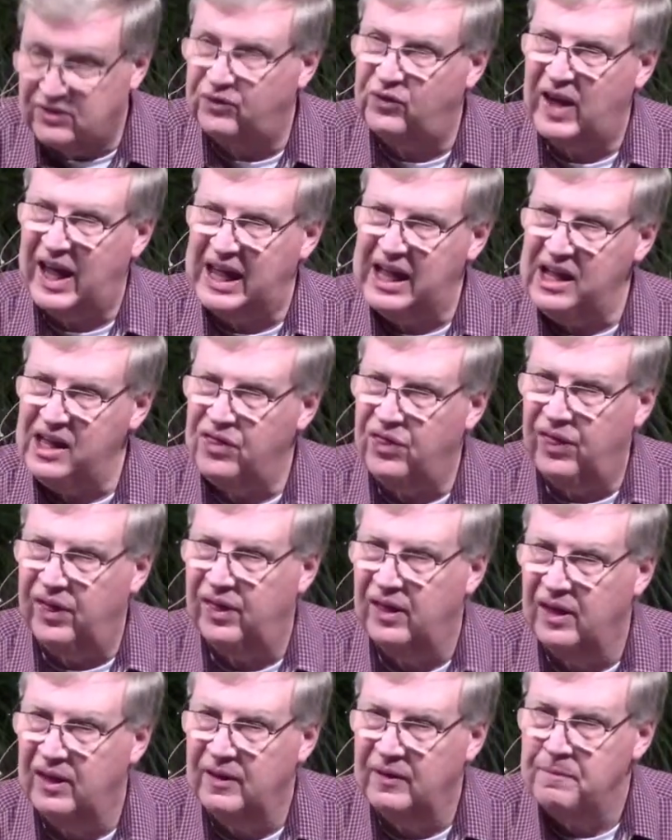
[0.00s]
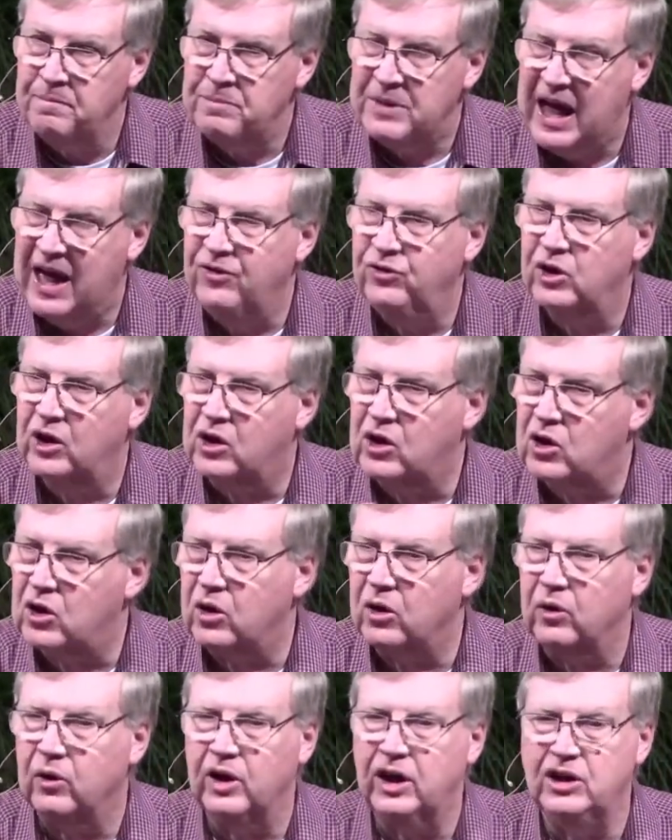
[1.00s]
faith and the
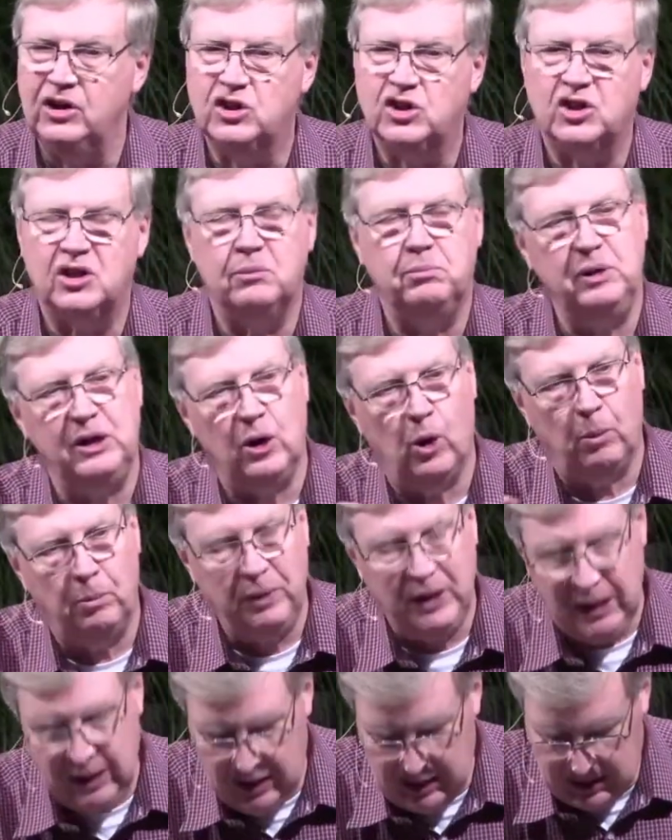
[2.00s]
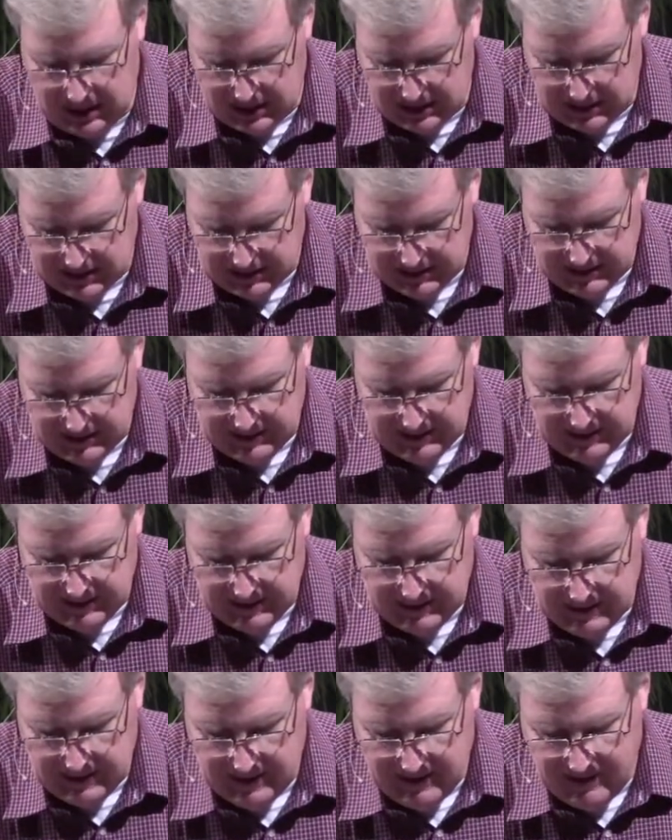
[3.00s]
courage to be obedient.
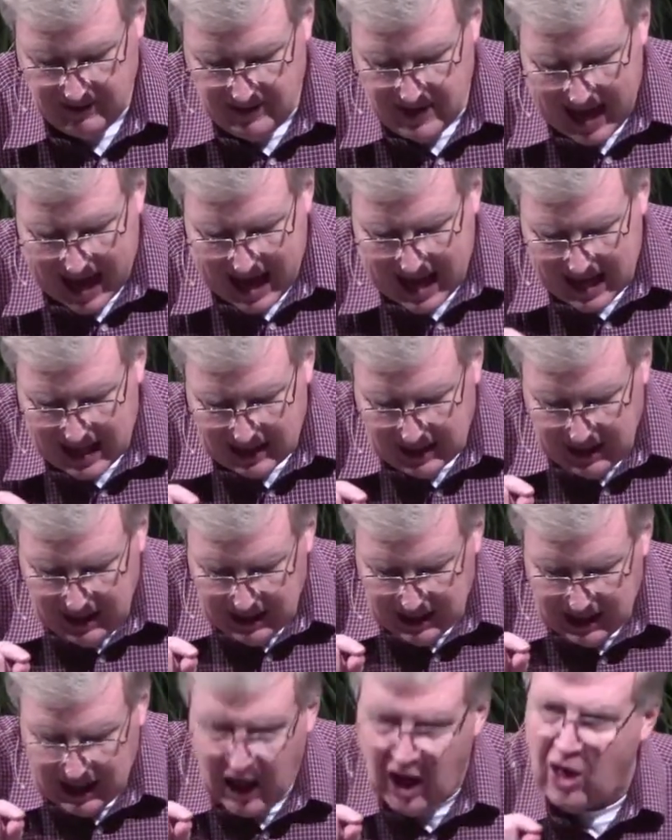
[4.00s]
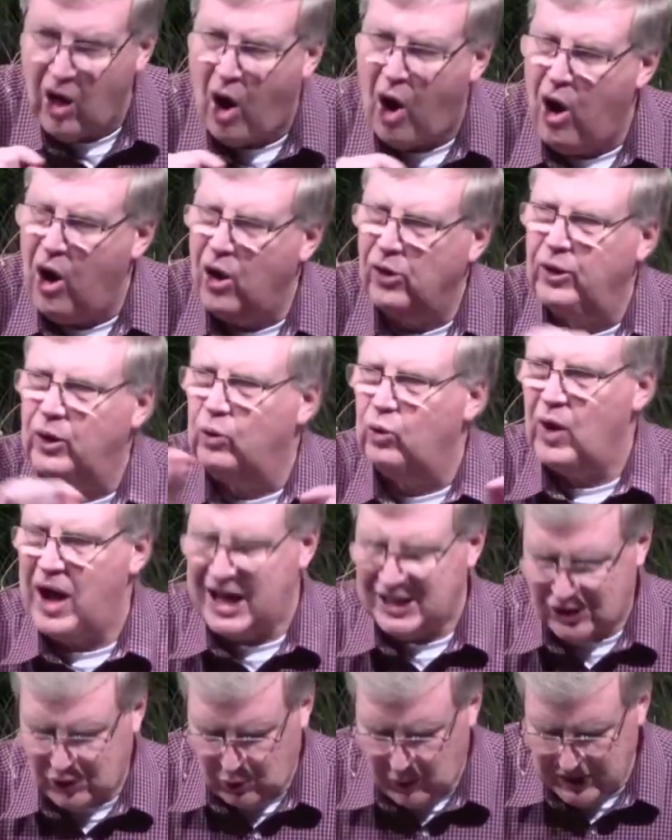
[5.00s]
That, all the
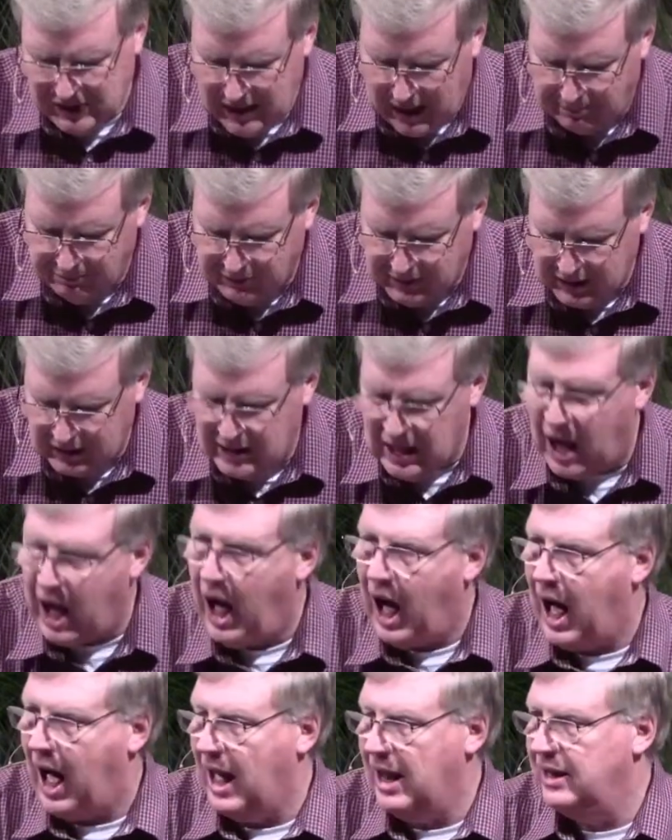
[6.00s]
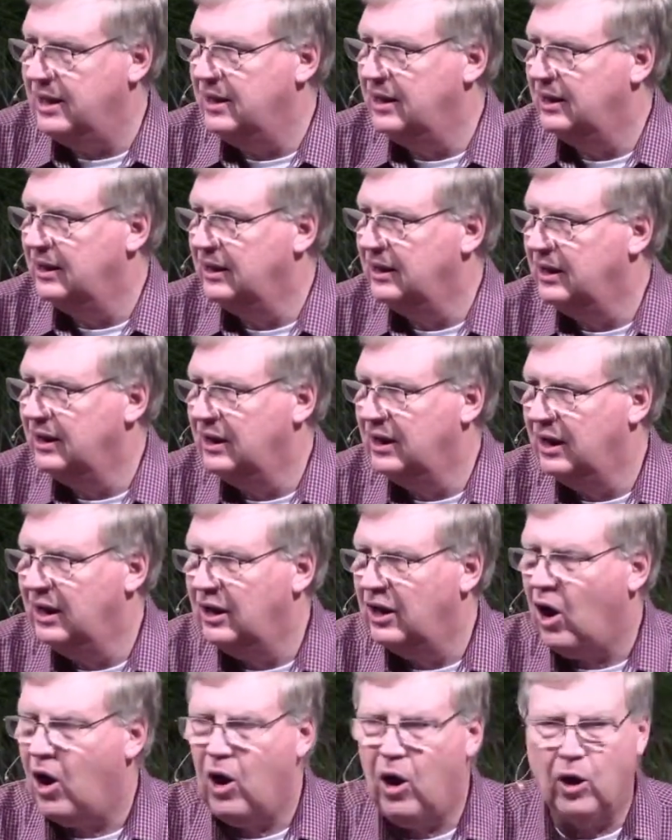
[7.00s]
rest was up to God.
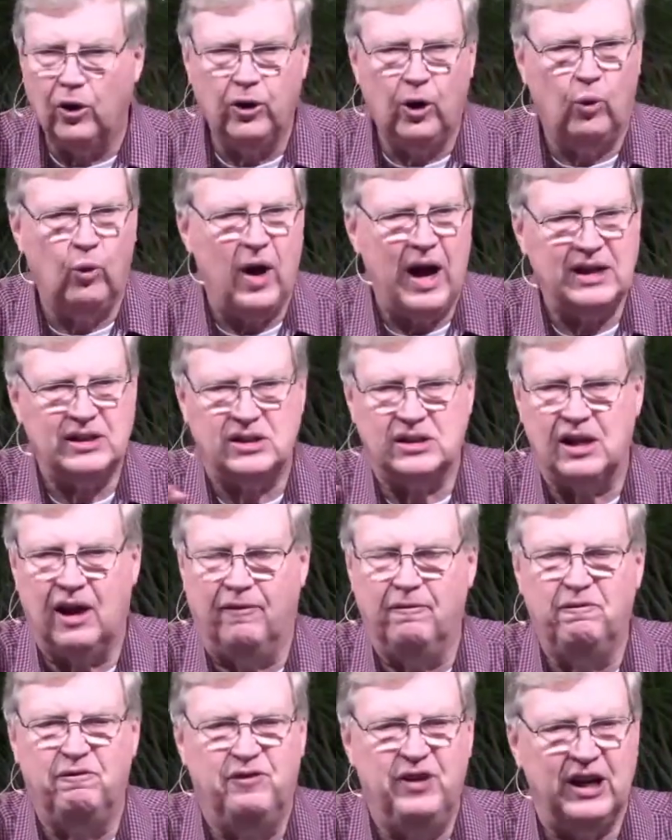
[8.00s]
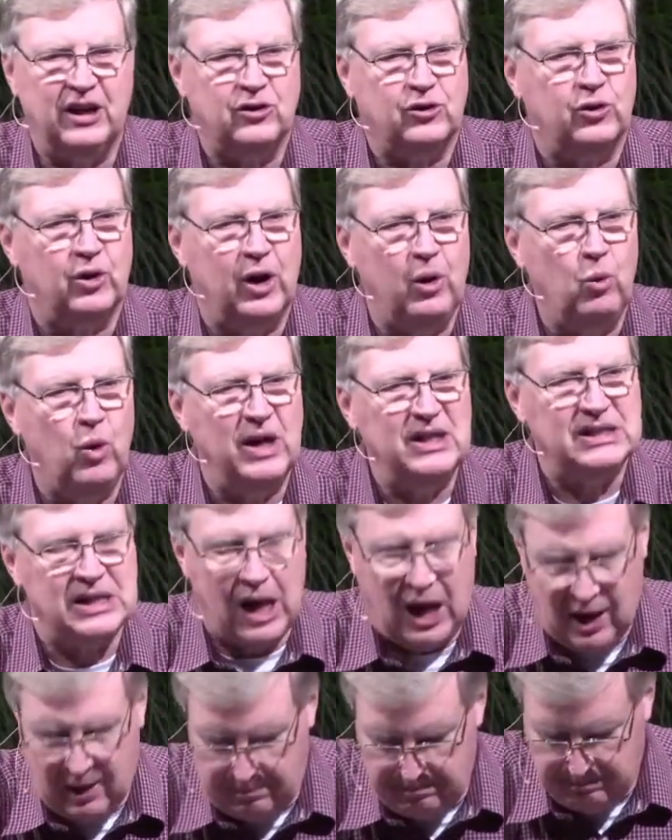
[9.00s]
All the rest of victory was
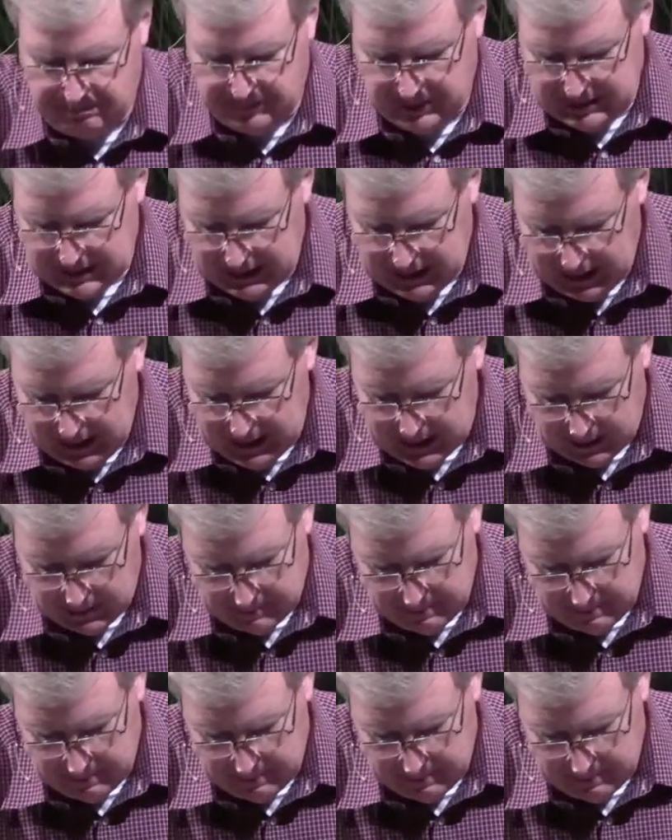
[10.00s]
up to Him.